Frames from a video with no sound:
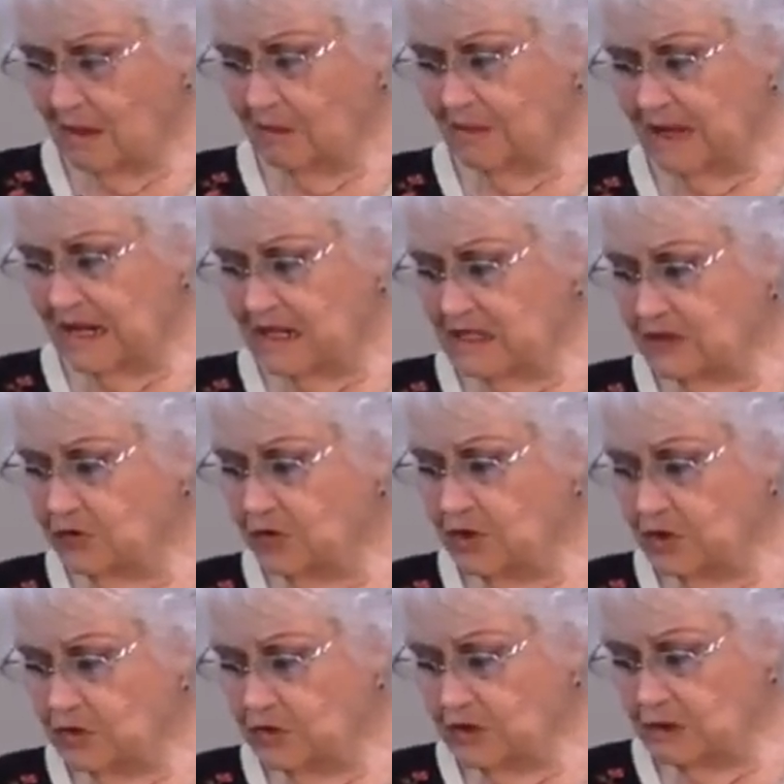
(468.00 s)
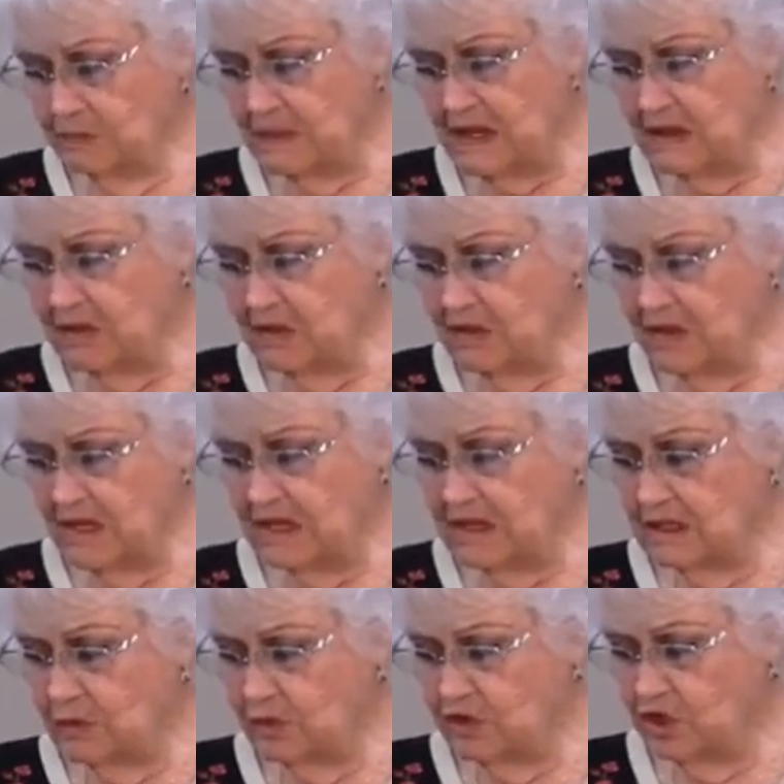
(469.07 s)
But as for you, speak the
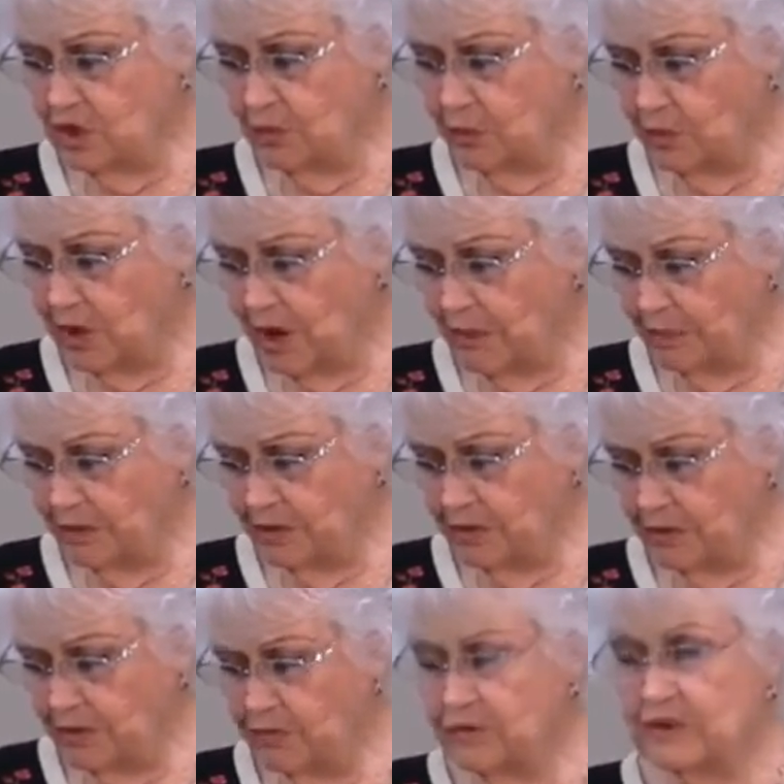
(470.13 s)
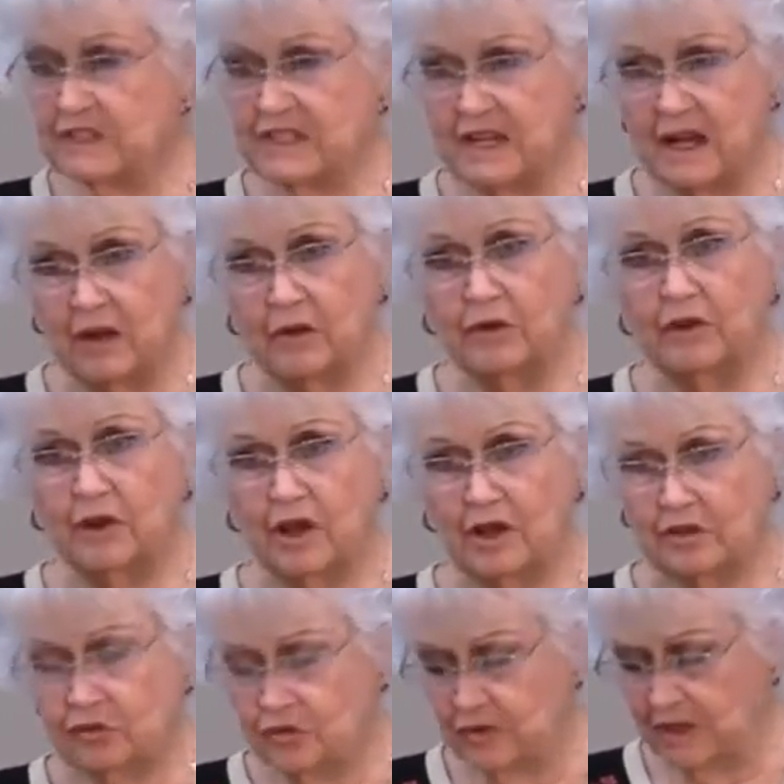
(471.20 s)
things which are proper for sound
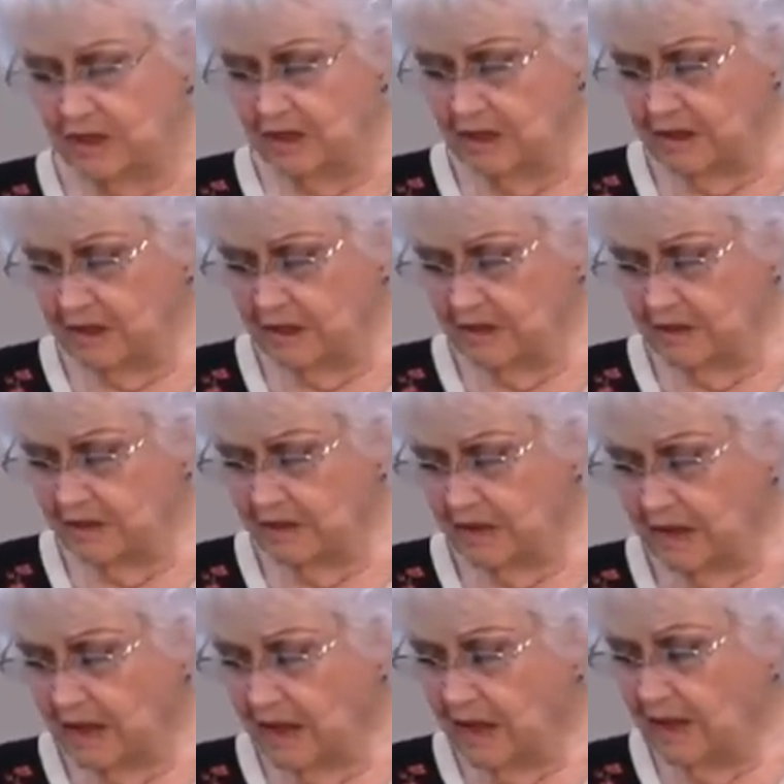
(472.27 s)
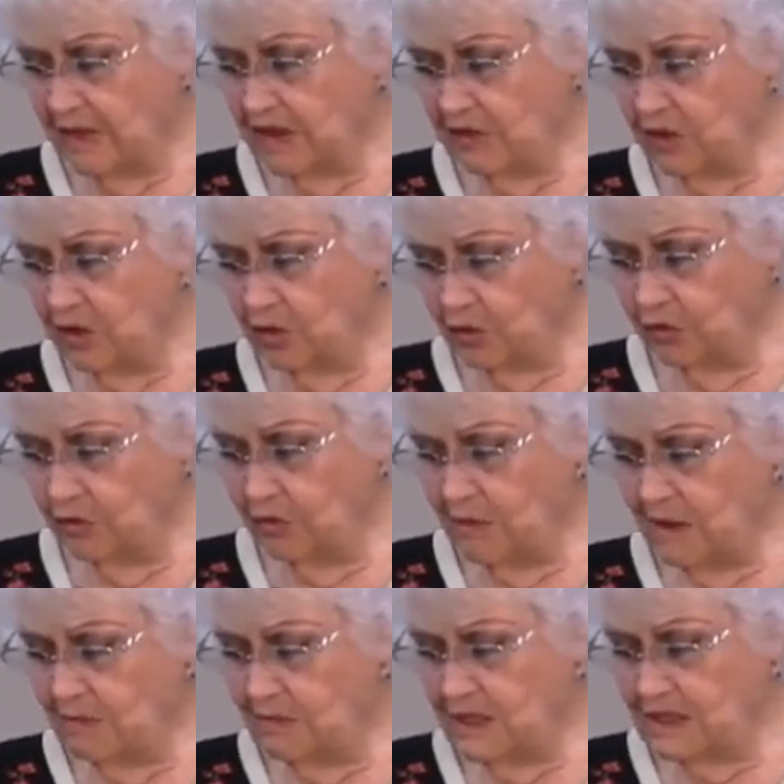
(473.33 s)
doctrine, that the older
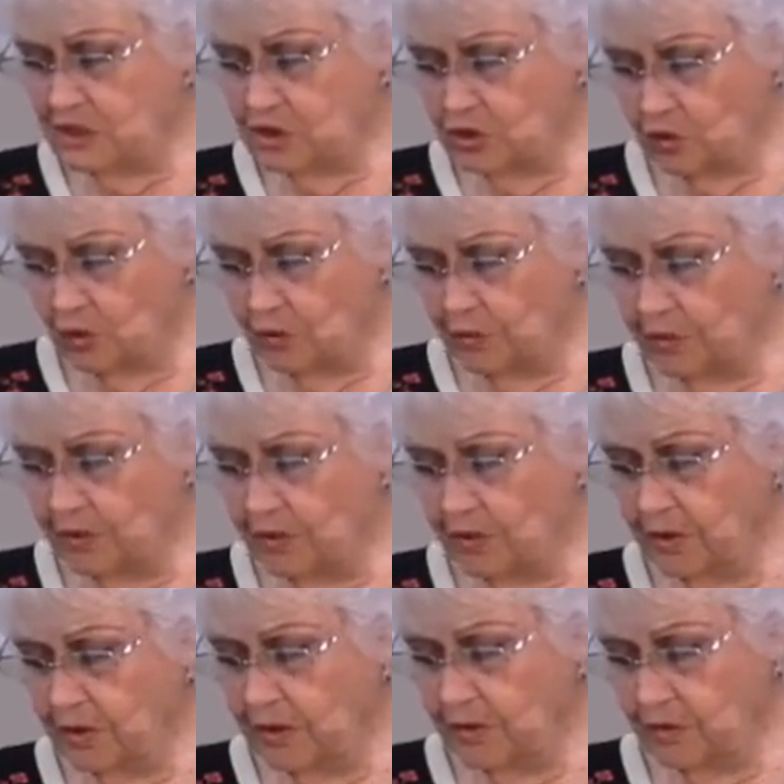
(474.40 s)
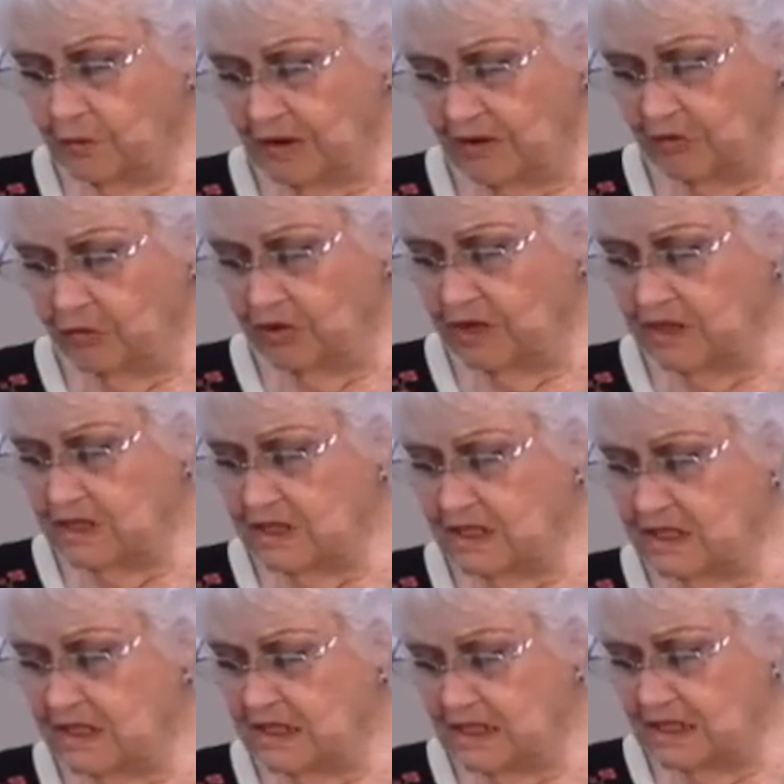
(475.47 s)
men be sober,
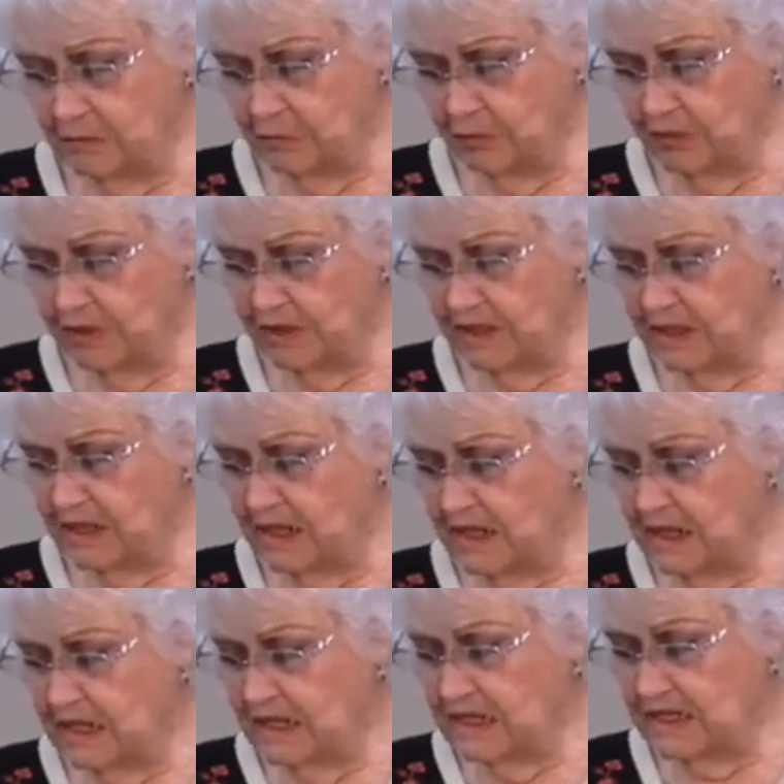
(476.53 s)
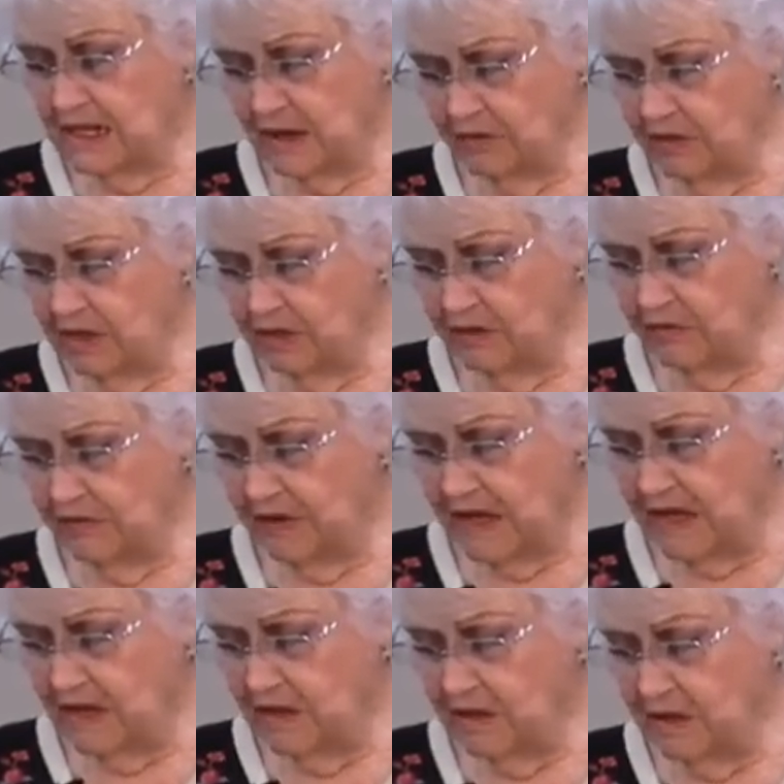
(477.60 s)
reverent, temperate, sound in
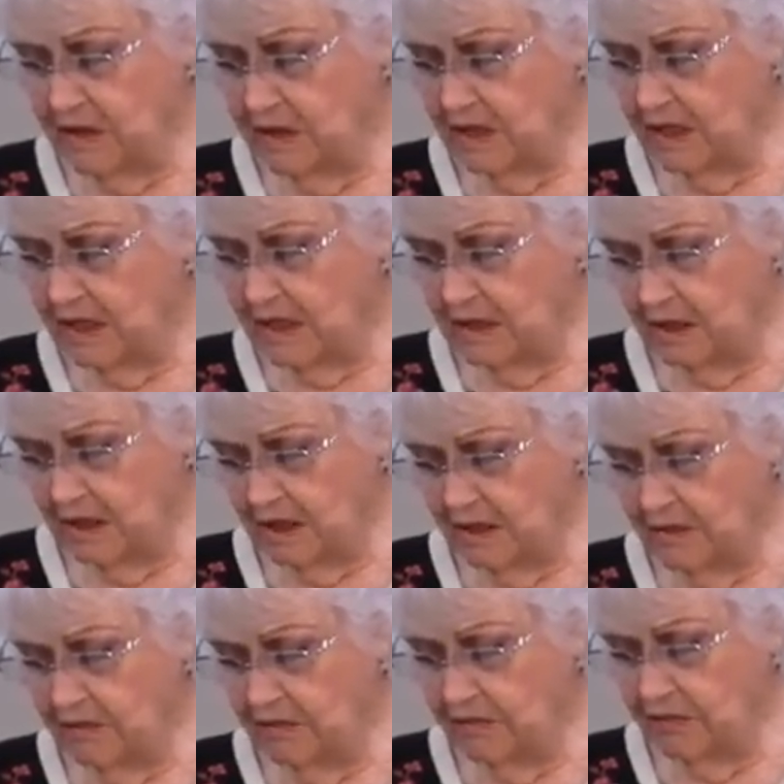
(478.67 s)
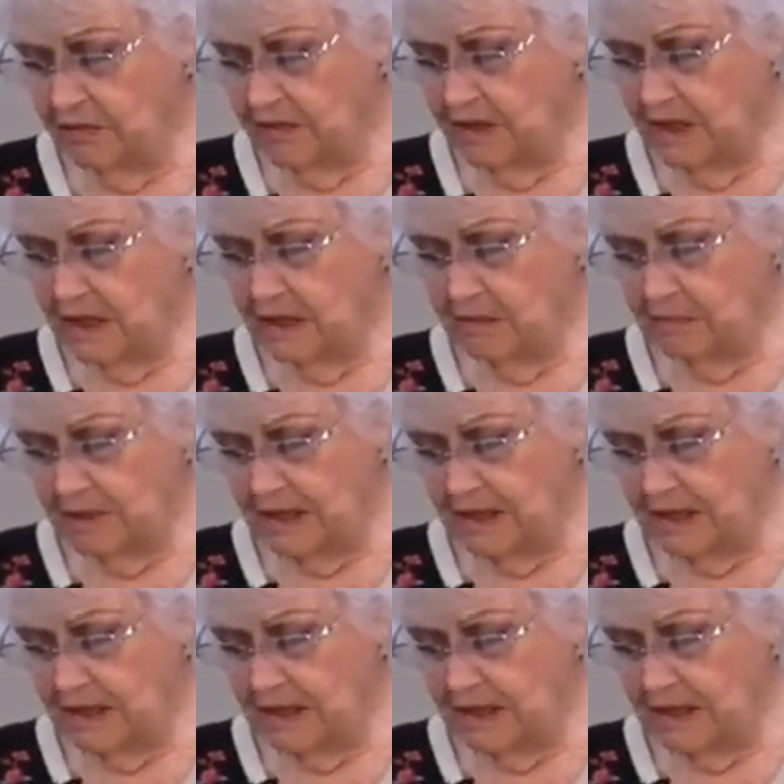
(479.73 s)
faith, in love, in